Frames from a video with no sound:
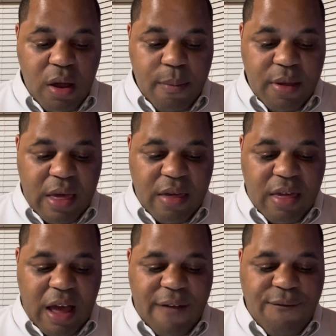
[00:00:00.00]

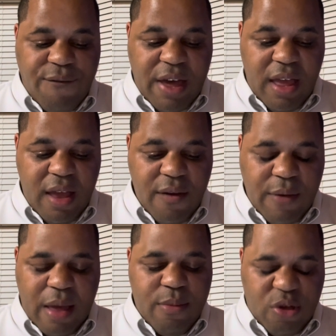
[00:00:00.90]
possessing a fake,
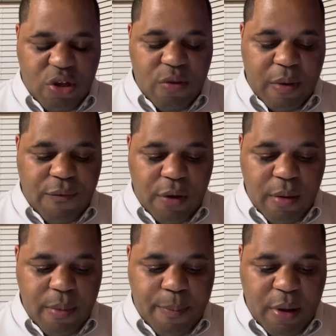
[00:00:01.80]
um, excuse me,
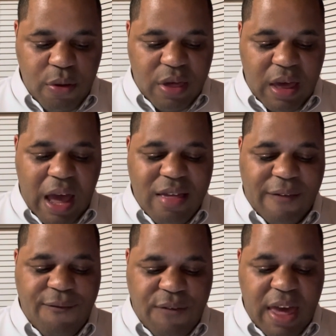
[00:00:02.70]
for posing as a
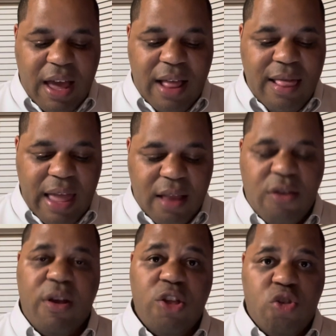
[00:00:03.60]
fake
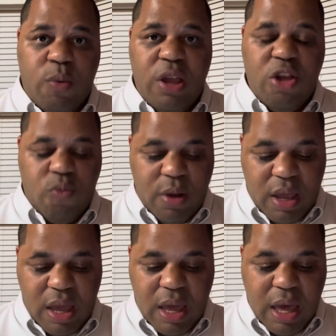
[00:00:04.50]
elector in
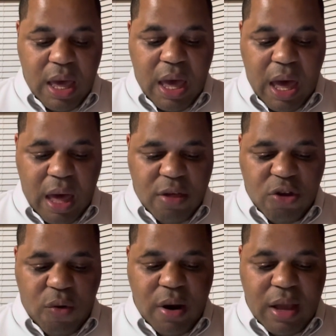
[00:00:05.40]
2020,
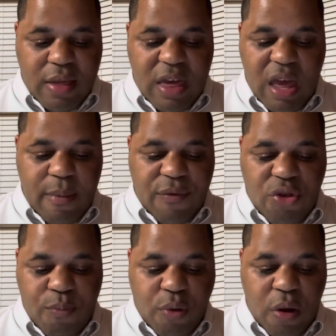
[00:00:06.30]
escorted a team
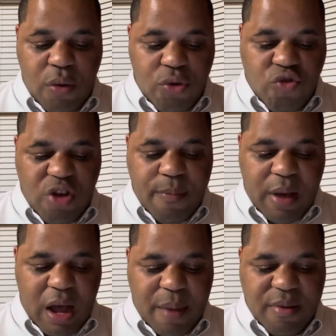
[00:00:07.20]
of
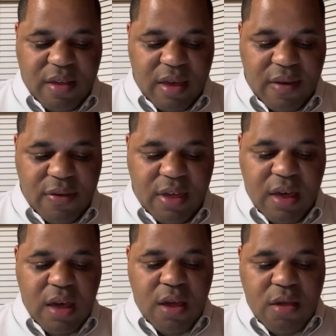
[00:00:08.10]
pro-Trump operatives
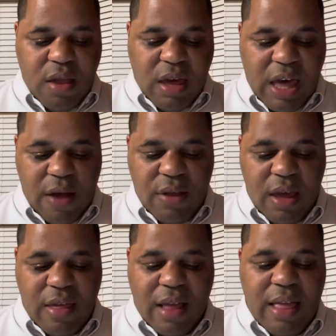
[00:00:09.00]
to the
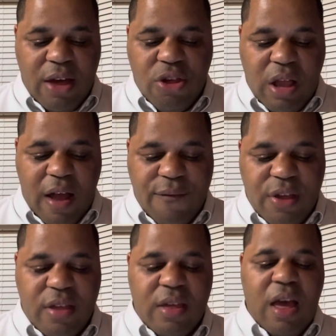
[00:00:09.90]
county's election
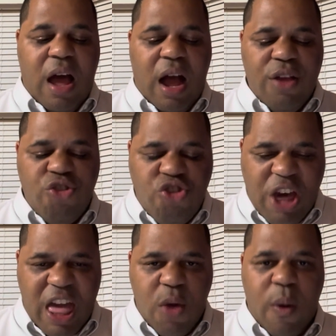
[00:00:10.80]
office on
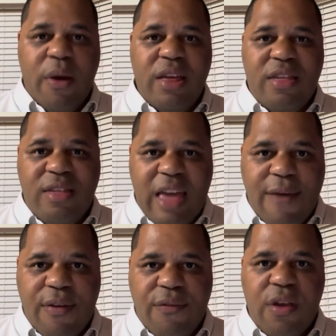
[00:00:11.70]
January
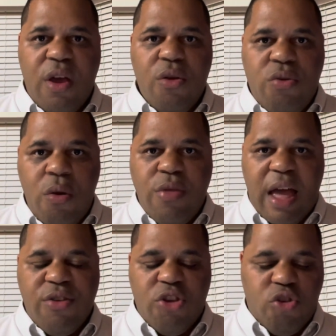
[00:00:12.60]
7th,
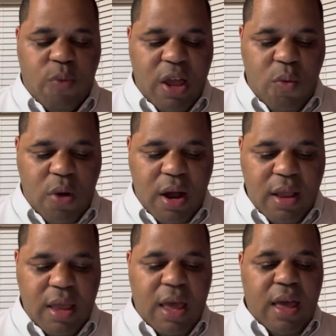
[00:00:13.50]

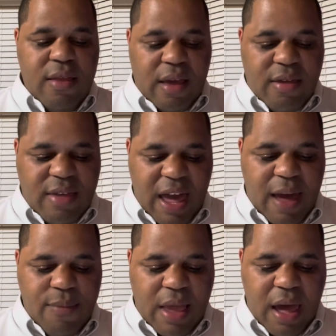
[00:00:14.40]
2021, the
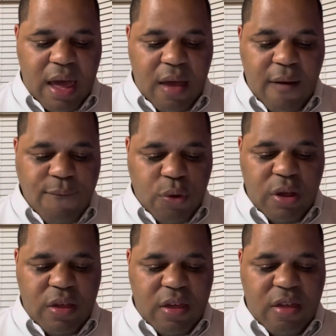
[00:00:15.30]
same day
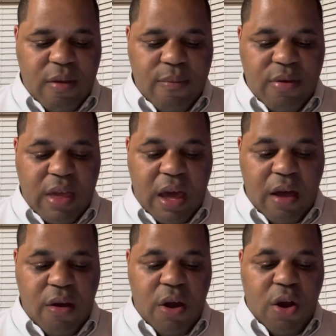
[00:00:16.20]
voting systems
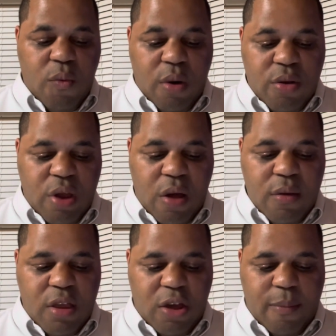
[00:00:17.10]
there were
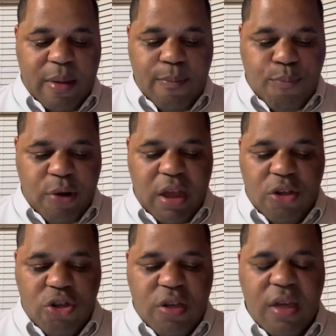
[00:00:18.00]
known to have been
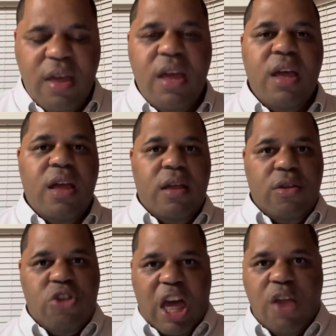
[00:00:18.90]
breached.
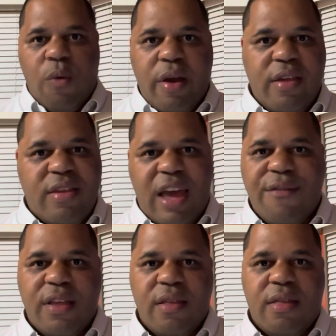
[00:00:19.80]
January
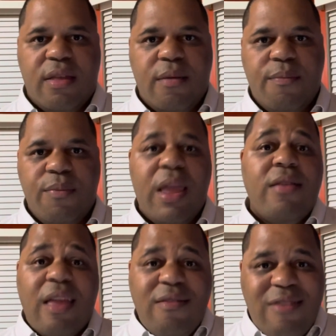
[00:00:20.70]
7th,
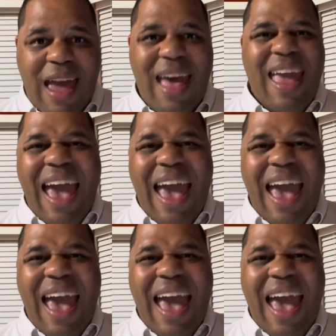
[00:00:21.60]
the day